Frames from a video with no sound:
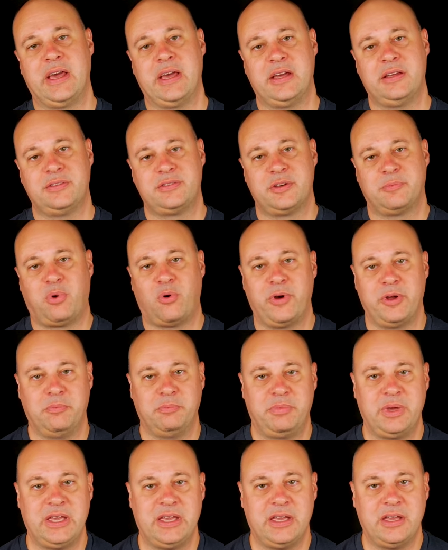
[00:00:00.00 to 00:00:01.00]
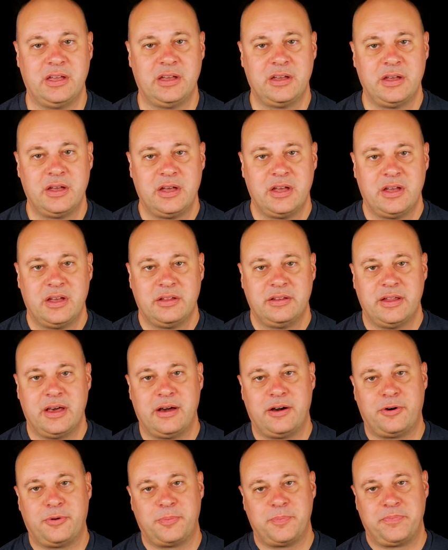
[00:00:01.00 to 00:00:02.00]
A to point B.
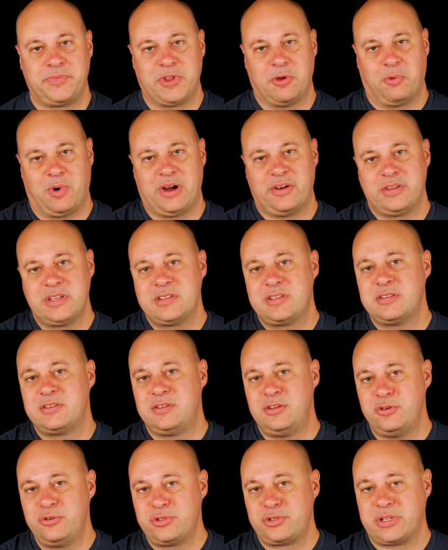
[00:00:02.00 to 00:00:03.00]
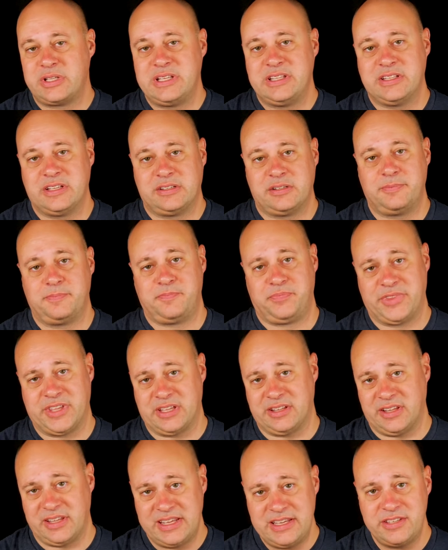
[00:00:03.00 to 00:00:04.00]
Now, while this is usually
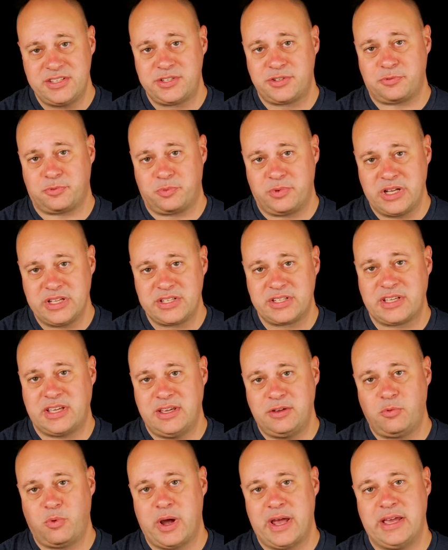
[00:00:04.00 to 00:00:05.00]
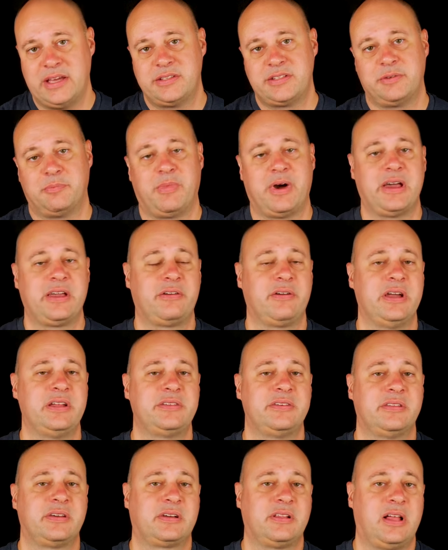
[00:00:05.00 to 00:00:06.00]
the least risky way to
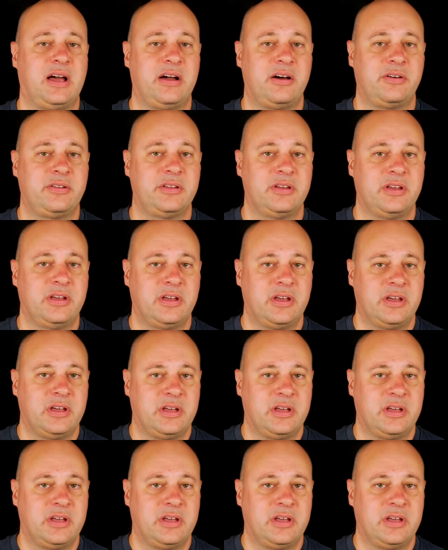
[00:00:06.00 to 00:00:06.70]
migrate to the cloud,